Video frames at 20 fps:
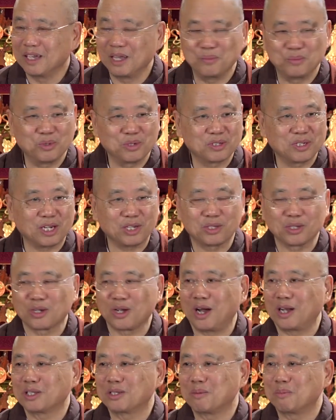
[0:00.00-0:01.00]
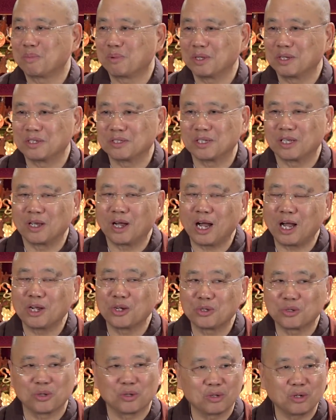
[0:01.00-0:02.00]
If you start to contemplate, say,
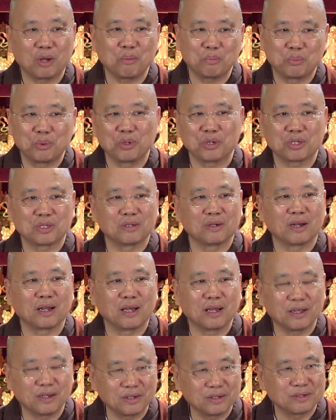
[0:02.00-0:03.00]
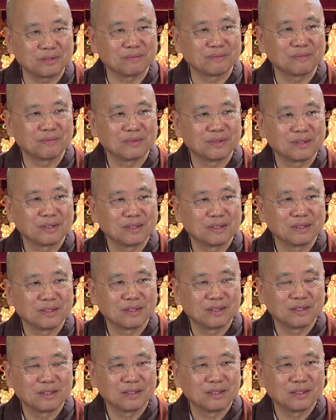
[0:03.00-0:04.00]
I should not personalize.
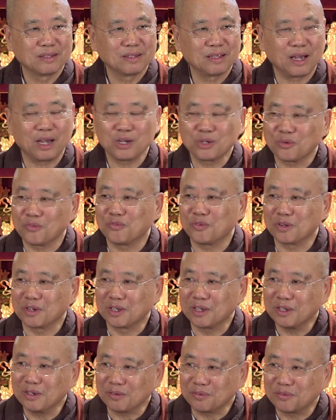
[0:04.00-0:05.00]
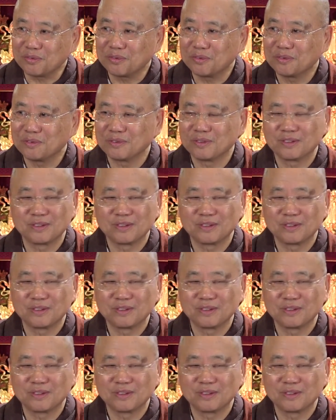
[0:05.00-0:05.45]
I should forgive.